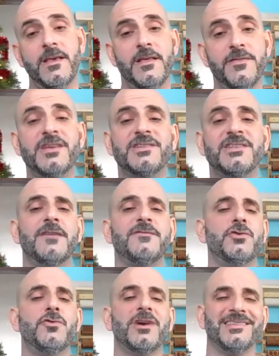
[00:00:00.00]
this
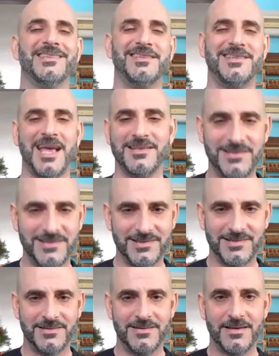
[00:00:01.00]
gives you a
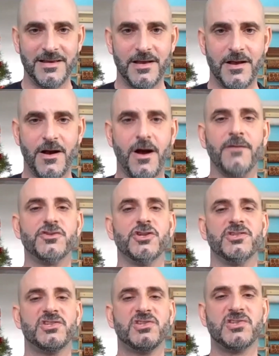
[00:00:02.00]
sense of
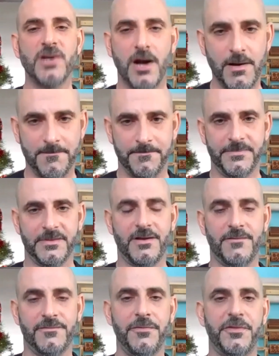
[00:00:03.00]
just some
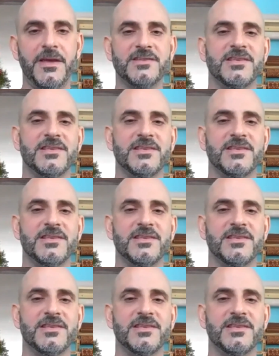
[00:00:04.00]
of the things